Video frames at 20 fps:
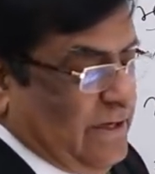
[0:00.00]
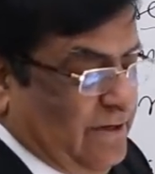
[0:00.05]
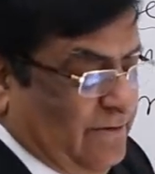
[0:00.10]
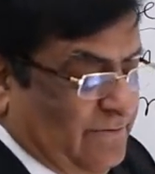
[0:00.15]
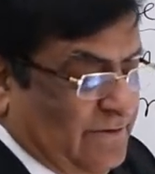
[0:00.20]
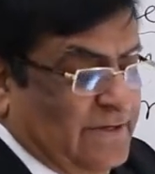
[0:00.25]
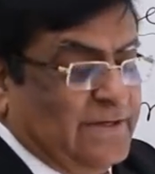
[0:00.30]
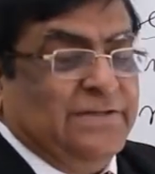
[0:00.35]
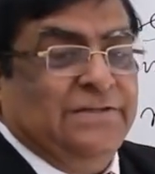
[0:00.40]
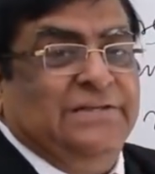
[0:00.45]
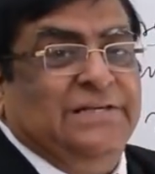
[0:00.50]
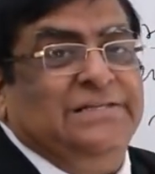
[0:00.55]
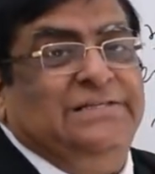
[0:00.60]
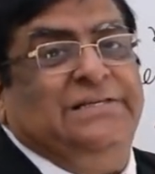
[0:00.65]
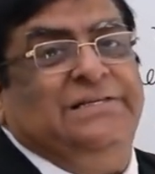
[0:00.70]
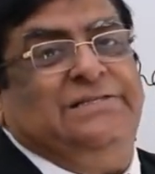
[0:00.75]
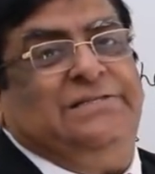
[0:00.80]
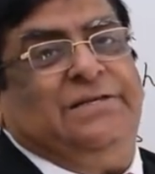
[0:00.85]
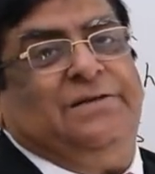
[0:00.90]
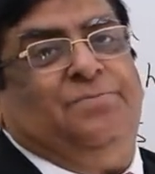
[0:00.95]
curve.
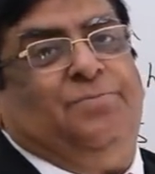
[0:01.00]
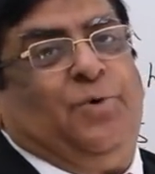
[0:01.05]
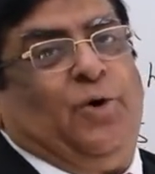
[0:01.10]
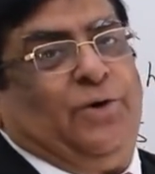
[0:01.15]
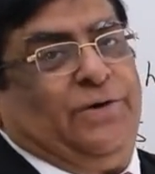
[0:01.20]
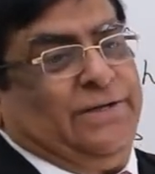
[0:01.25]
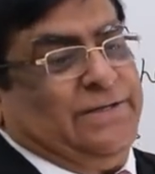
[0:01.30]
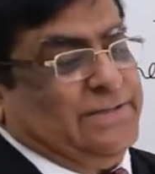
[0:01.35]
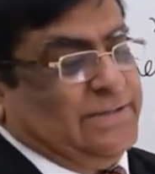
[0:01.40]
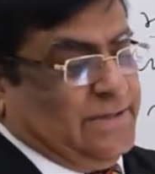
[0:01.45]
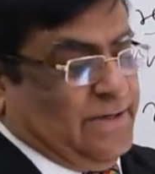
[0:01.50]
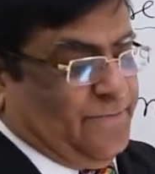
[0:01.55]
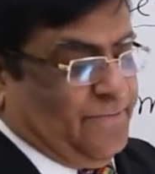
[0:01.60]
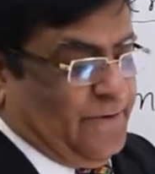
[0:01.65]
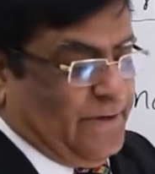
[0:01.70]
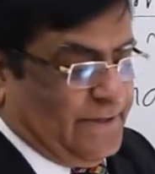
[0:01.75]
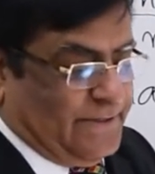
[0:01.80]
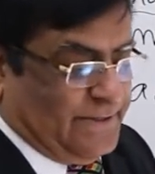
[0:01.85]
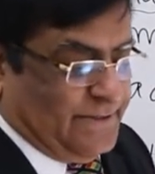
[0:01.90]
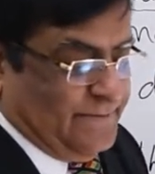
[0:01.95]
This is importance
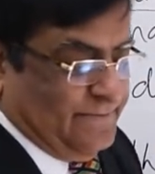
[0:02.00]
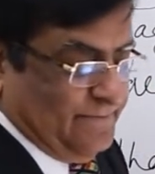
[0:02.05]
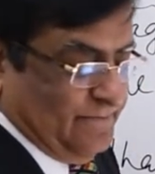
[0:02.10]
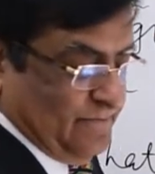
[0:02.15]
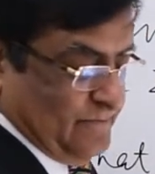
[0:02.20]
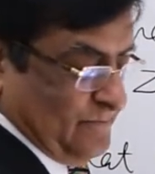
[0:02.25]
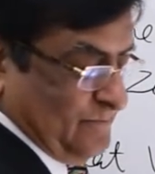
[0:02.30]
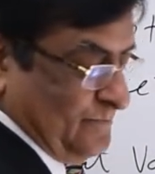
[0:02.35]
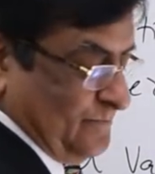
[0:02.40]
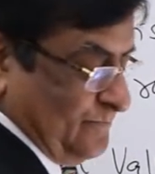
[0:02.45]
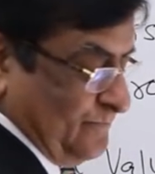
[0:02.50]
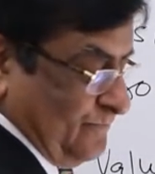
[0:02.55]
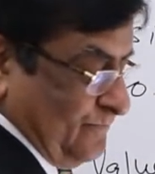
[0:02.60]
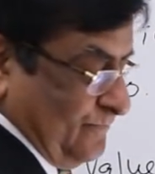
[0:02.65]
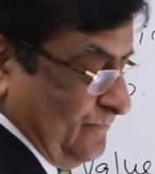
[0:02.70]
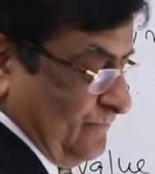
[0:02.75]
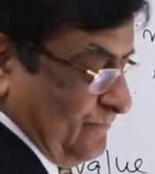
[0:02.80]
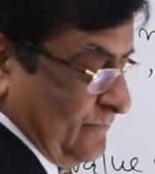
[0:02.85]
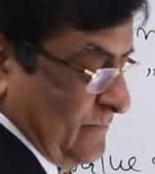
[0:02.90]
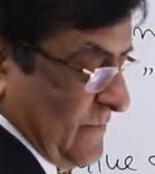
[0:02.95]
of it.
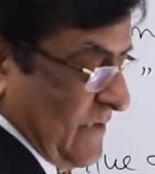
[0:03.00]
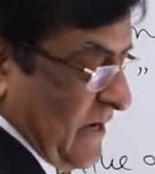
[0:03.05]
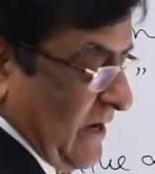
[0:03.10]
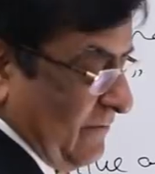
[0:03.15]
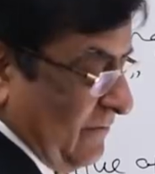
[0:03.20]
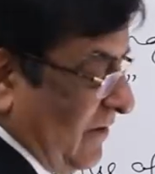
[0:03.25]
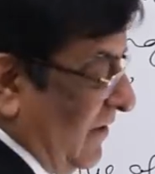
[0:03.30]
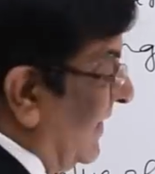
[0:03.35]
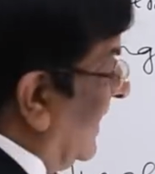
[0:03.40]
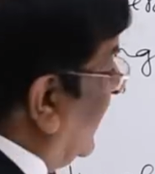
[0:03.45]
I will